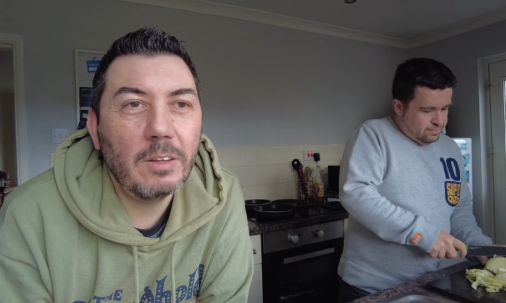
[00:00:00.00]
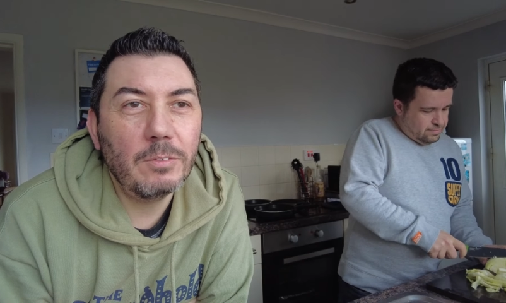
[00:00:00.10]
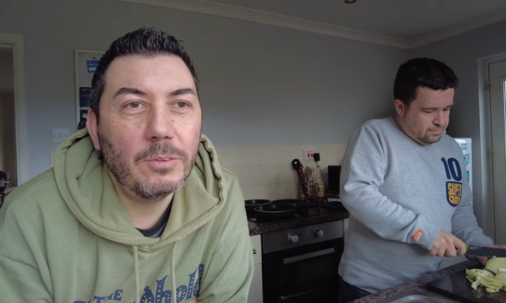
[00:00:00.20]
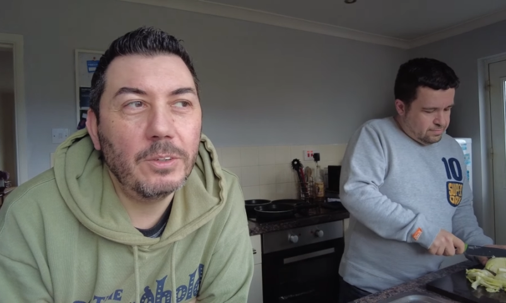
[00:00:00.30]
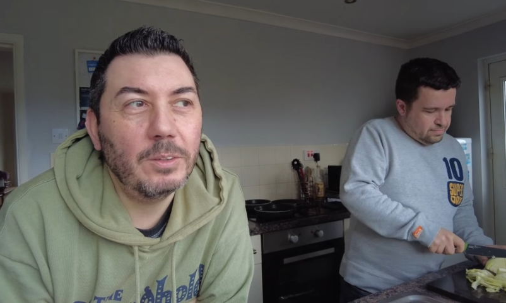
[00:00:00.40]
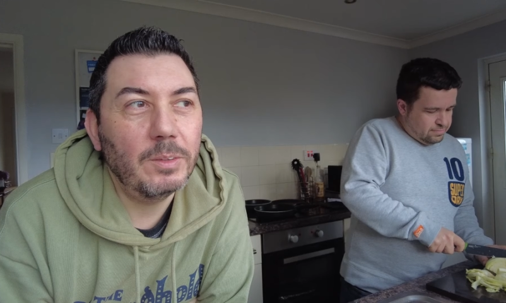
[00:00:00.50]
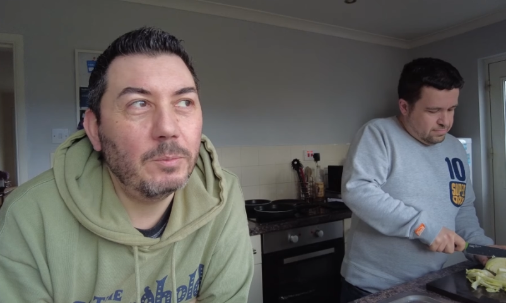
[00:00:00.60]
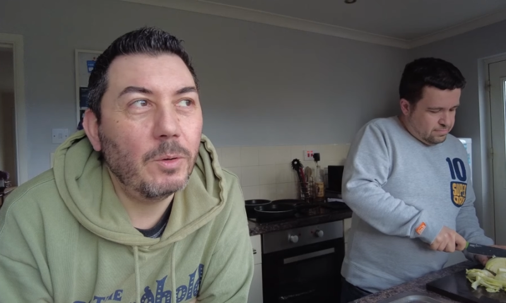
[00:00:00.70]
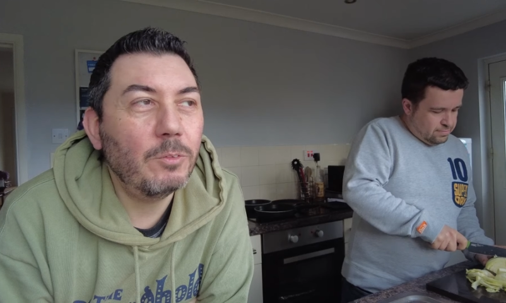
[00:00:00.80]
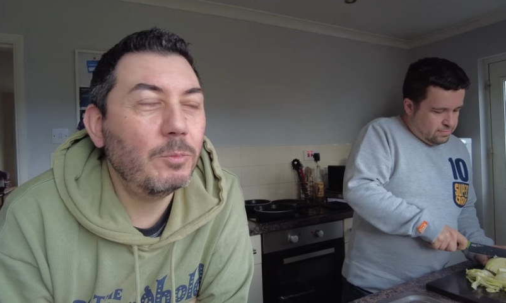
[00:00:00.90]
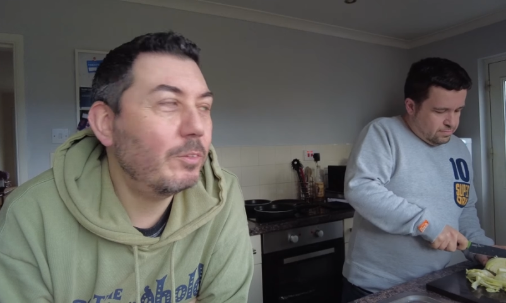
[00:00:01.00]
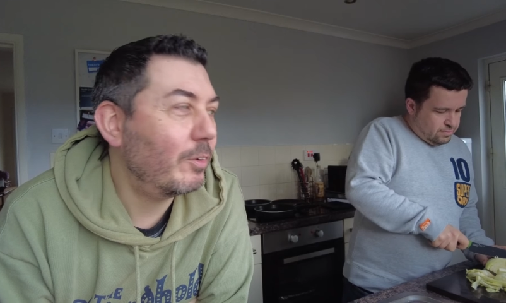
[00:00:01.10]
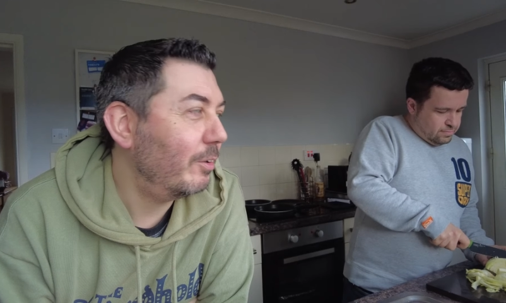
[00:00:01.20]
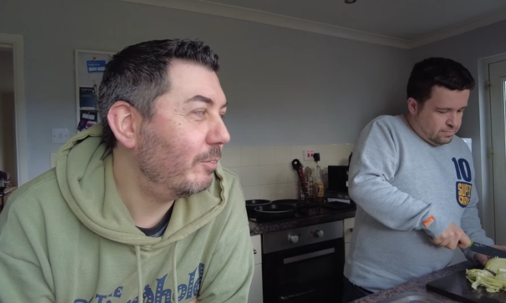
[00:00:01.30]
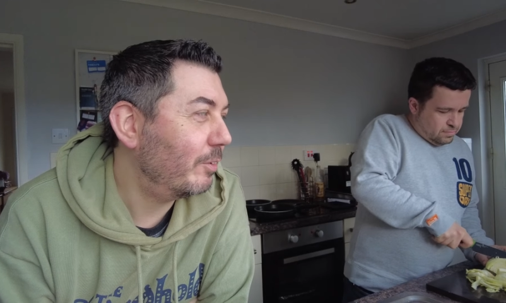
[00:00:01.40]
Speaker 1: that for you. And then off we
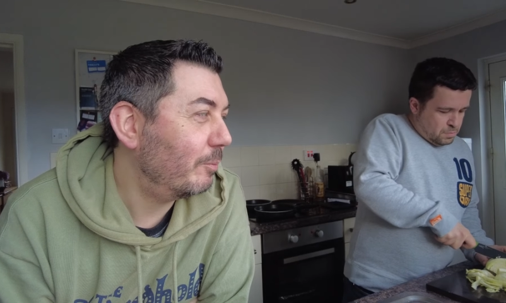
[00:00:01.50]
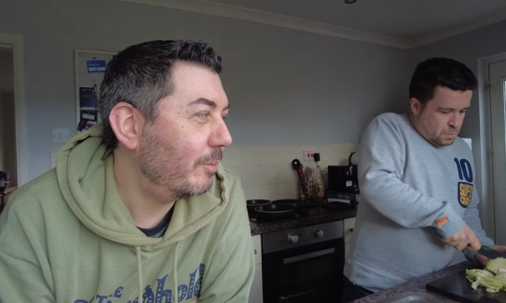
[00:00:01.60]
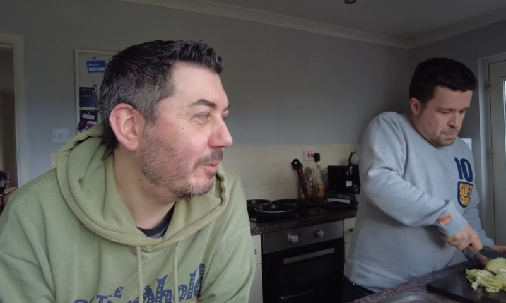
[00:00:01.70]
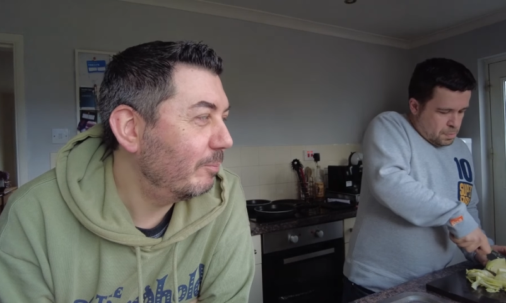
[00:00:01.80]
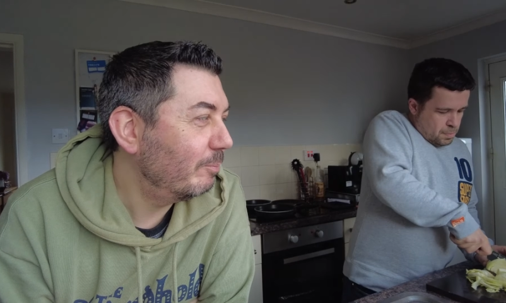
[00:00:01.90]
drove, didn't we?